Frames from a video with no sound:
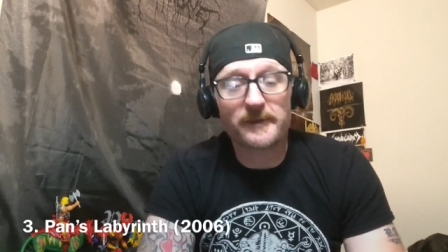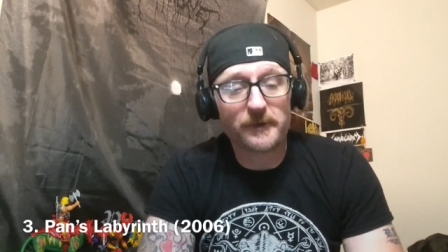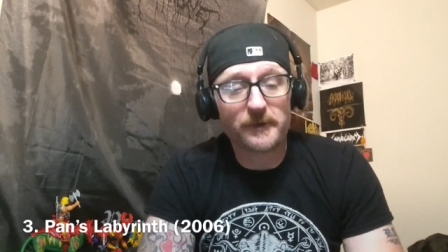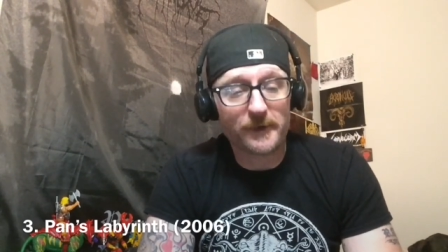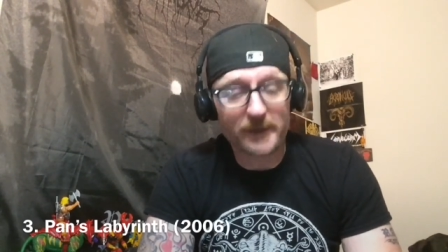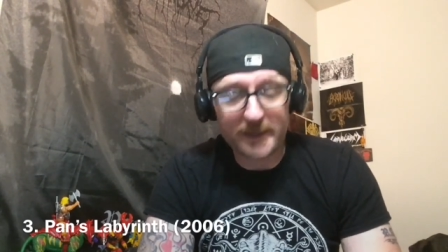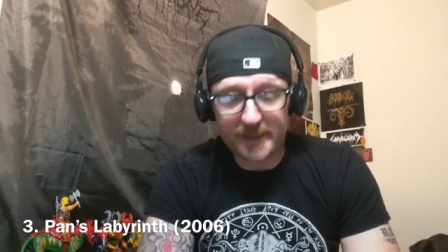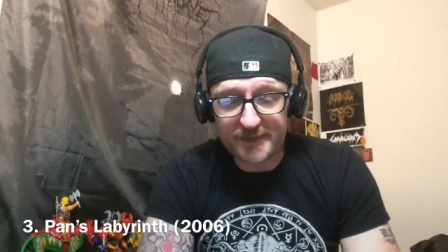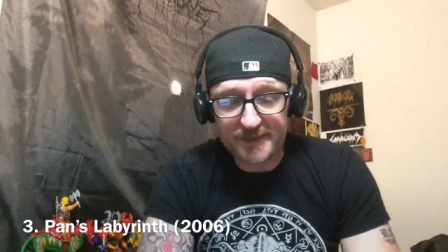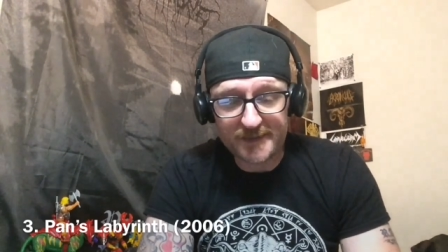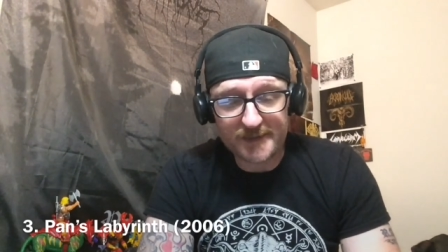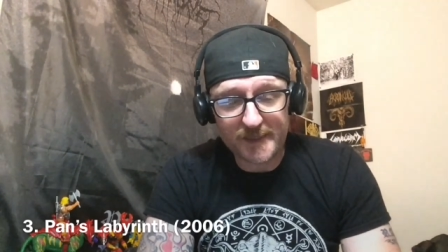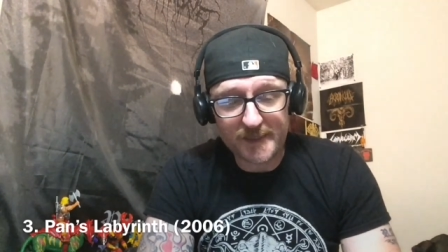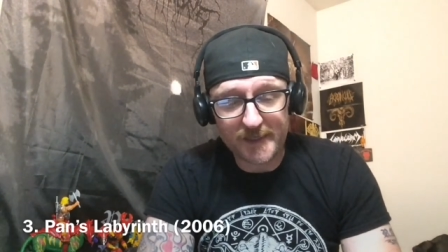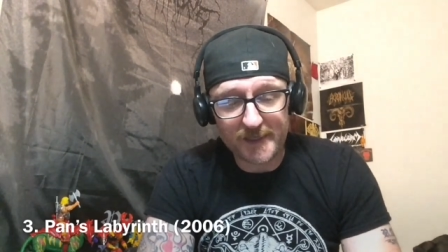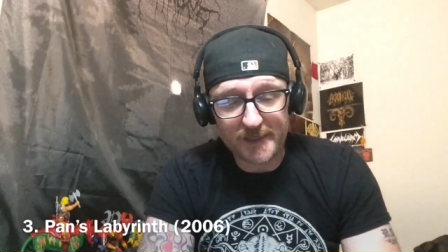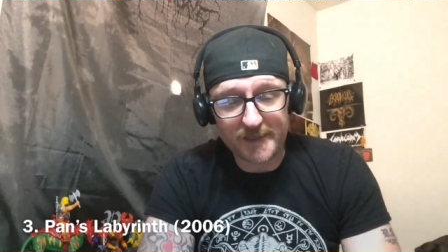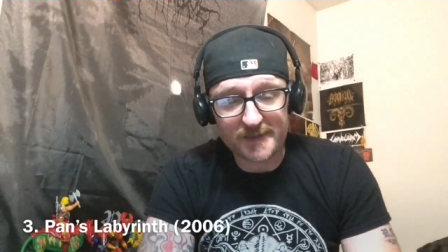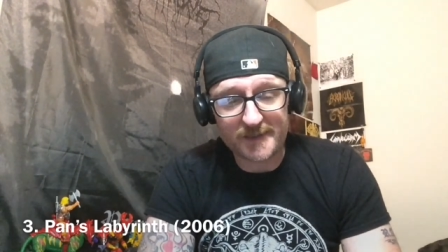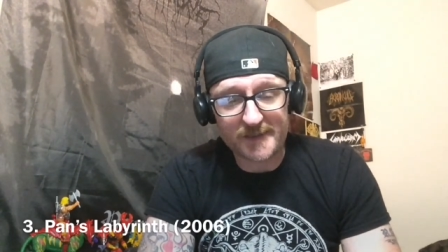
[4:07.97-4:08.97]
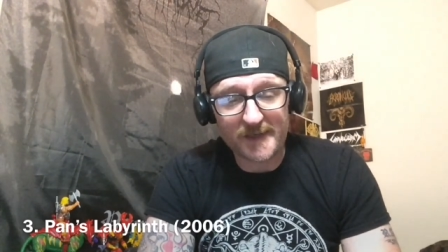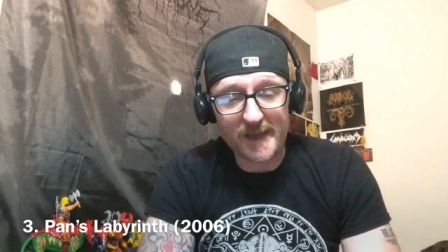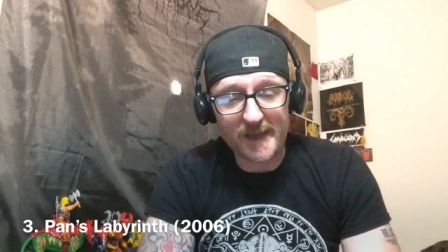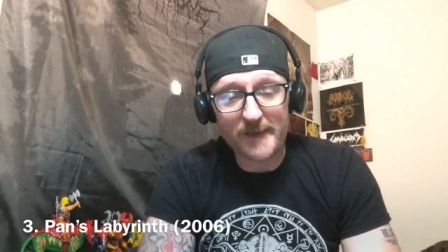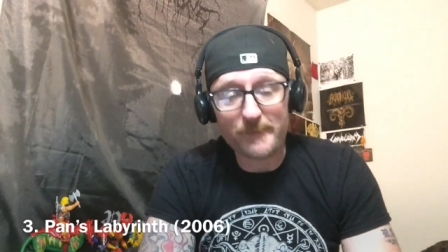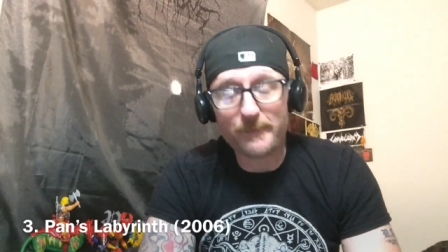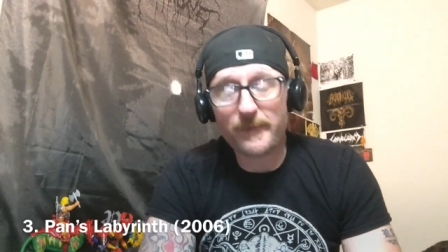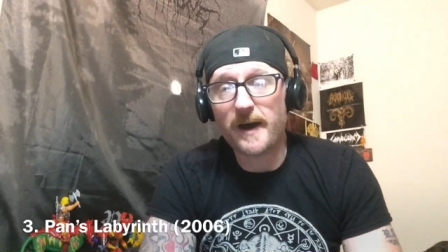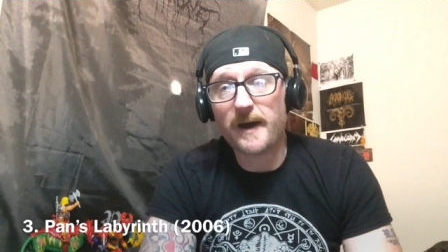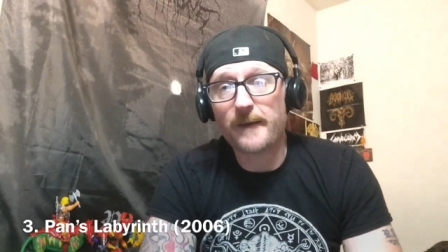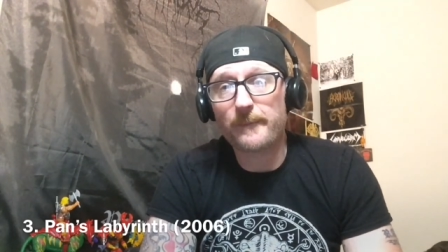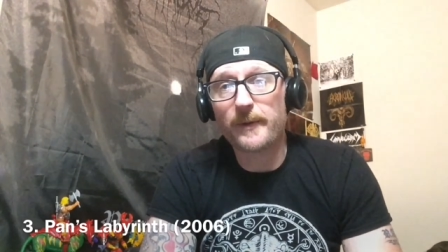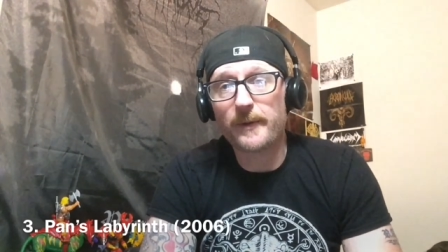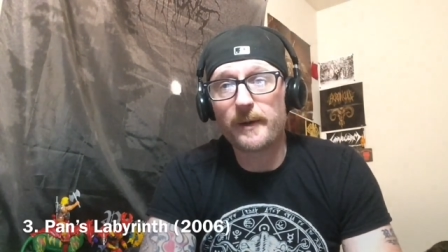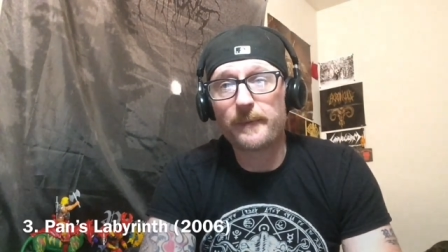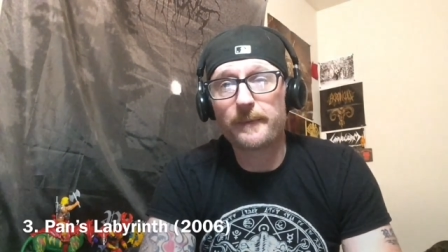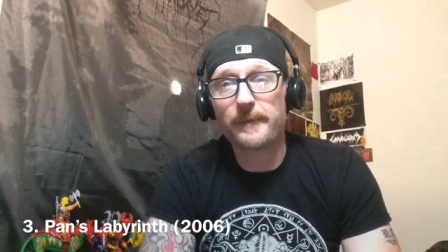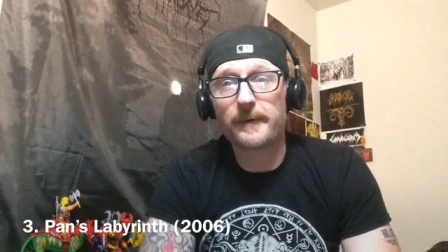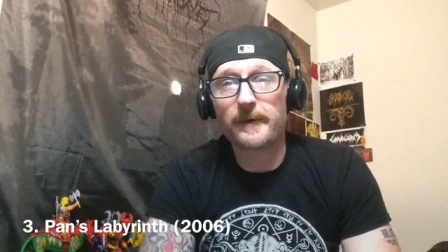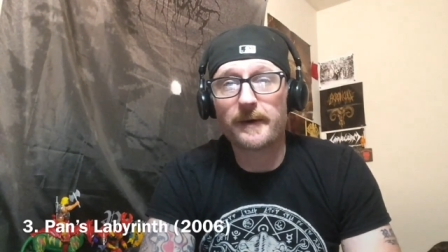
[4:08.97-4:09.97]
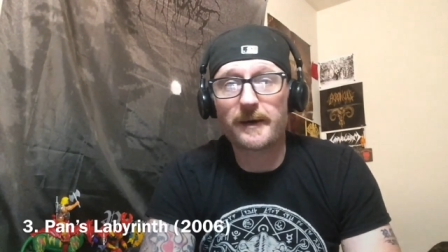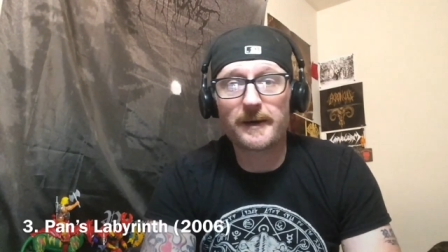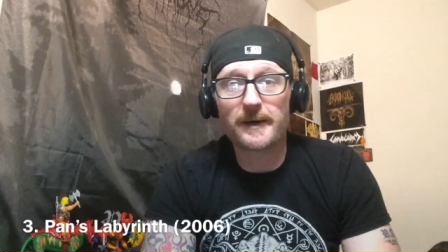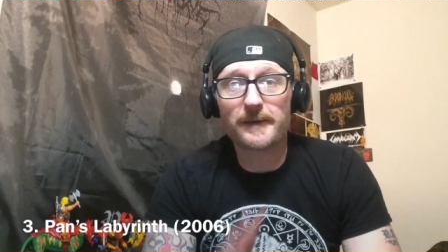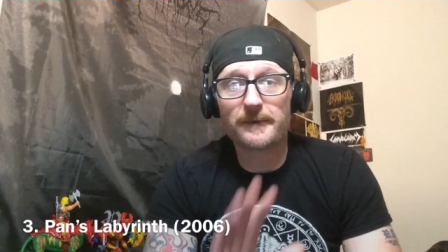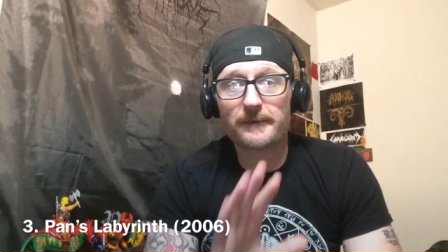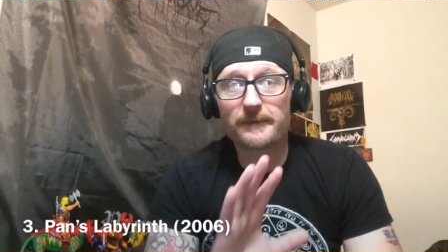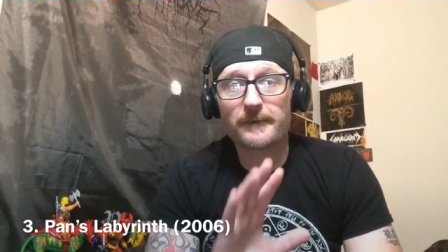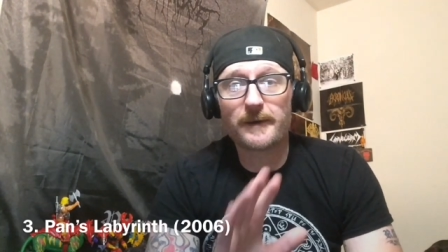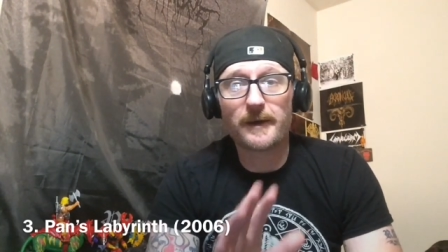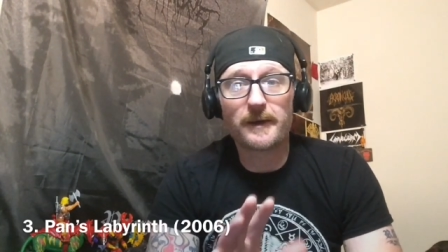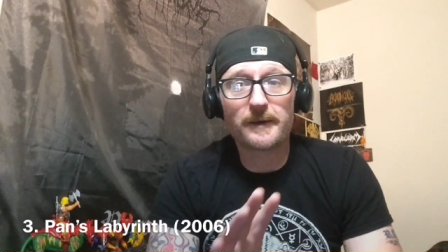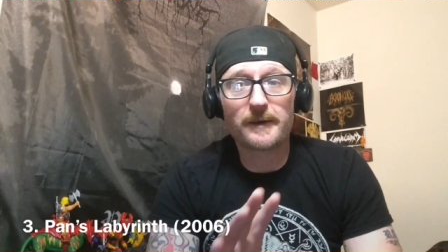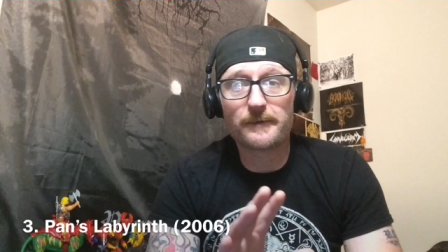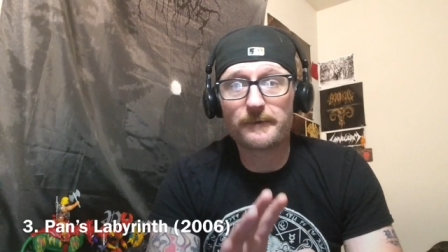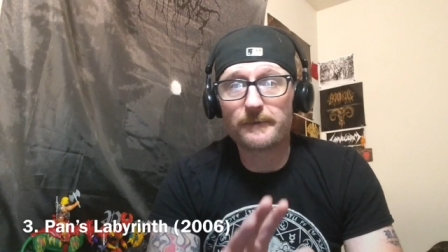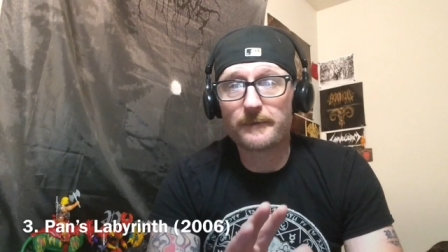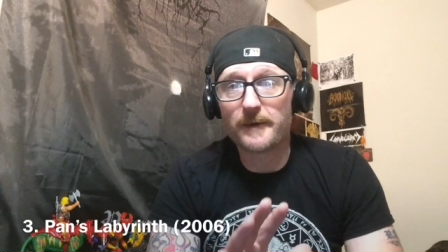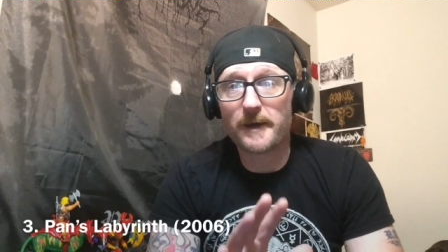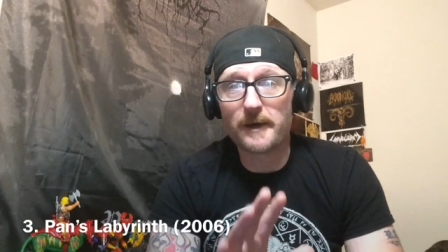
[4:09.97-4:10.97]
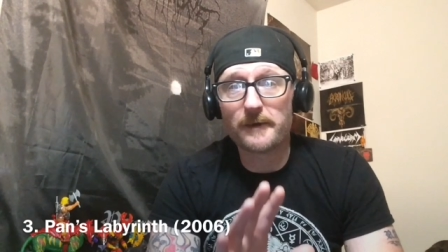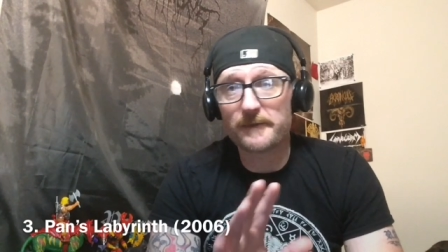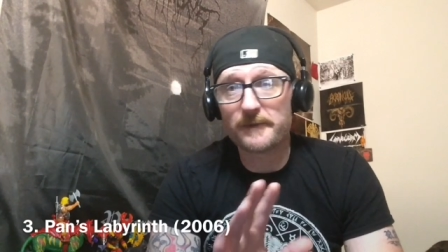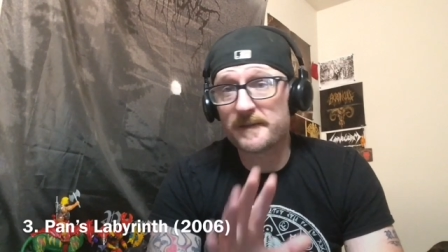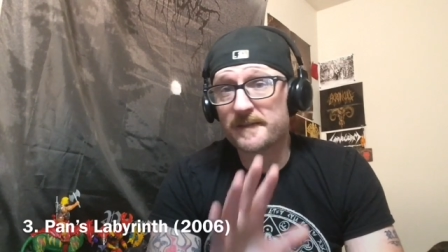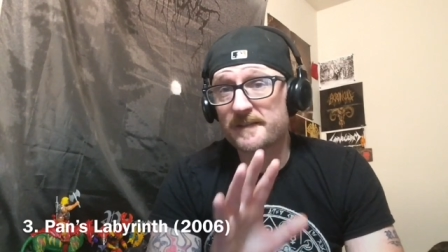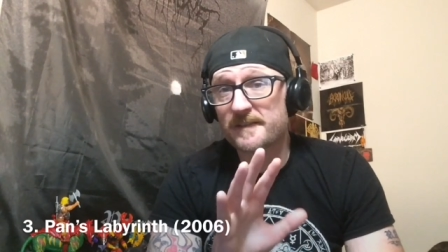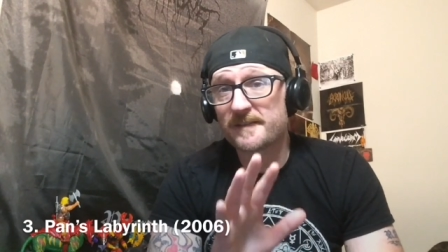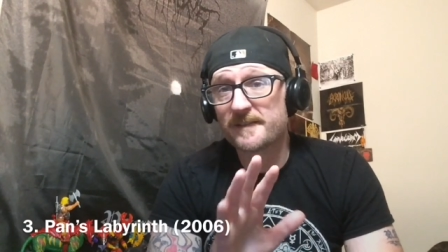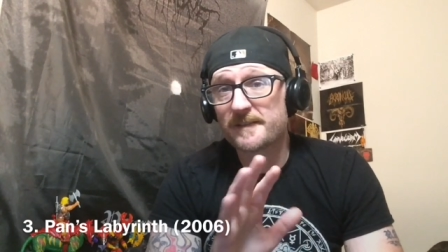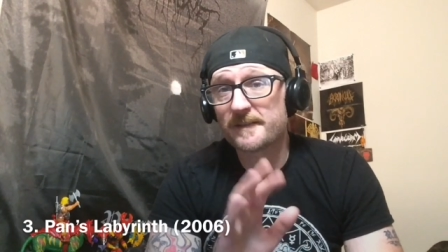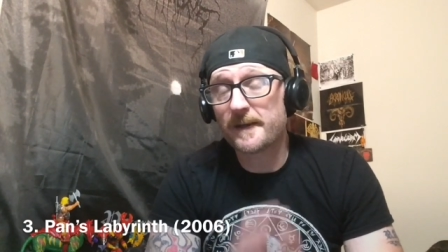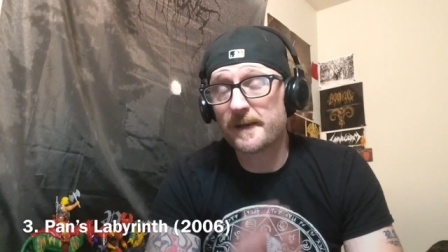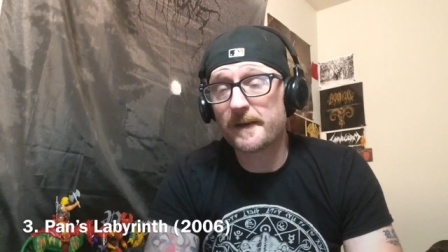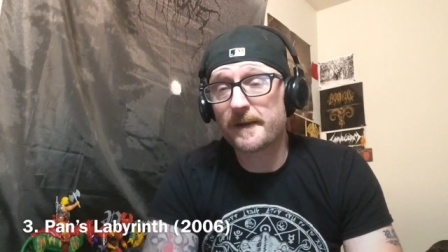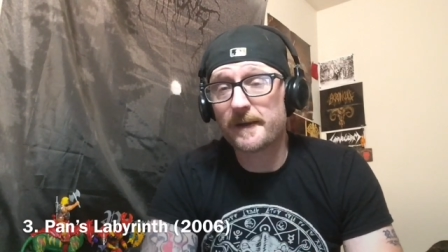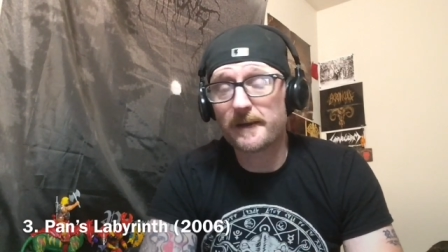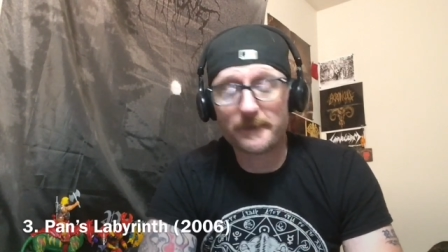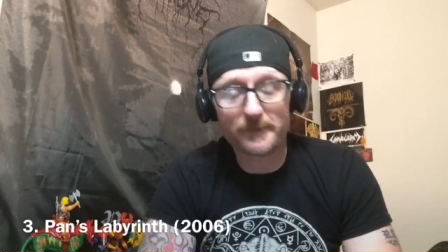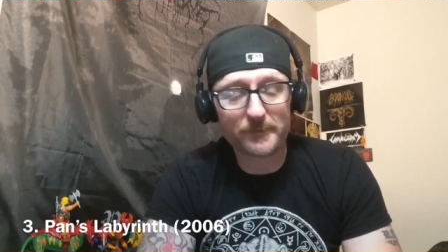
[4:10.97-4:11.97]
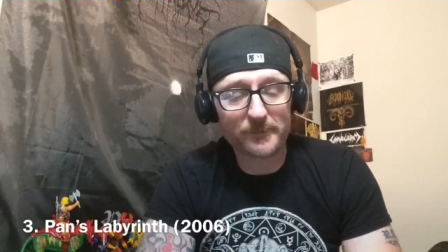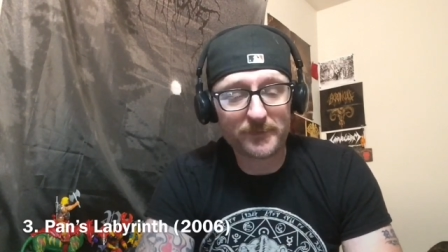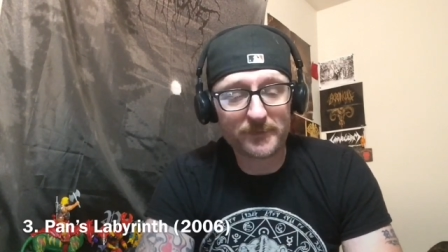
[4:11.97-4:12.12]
and you're going to see his name pop up on on on these uh,